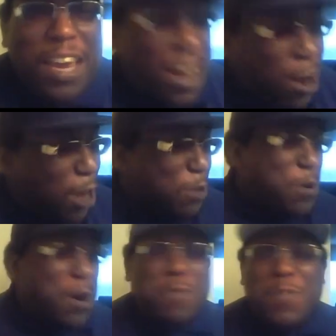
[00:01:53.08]
Oh, you
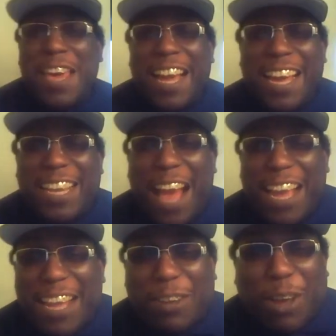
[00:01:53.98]
know me. I
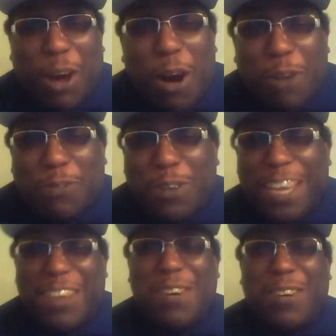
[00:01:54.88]
got the coffee.
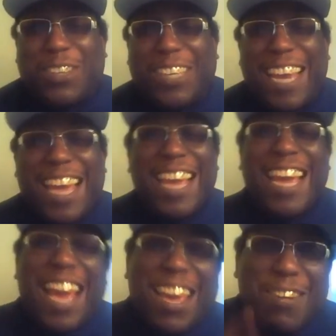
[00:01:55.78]
You know what I'm saying?
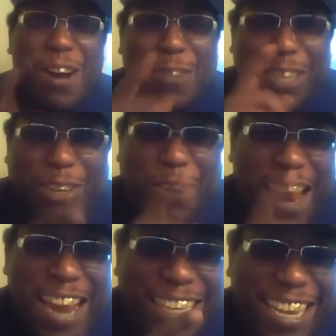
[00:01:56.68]
And you know what's
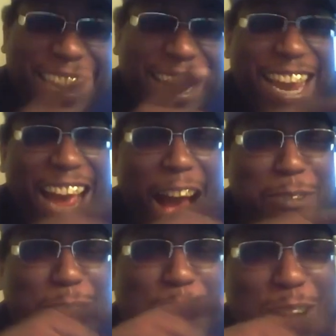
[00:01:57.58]
crazy? I
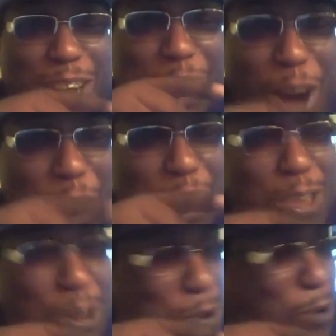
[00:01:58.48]
was gonna call
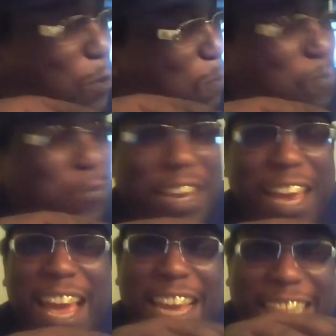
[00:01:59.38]
you
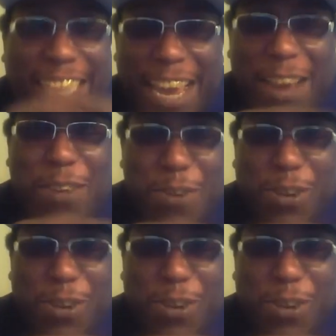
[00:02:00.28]
and tell you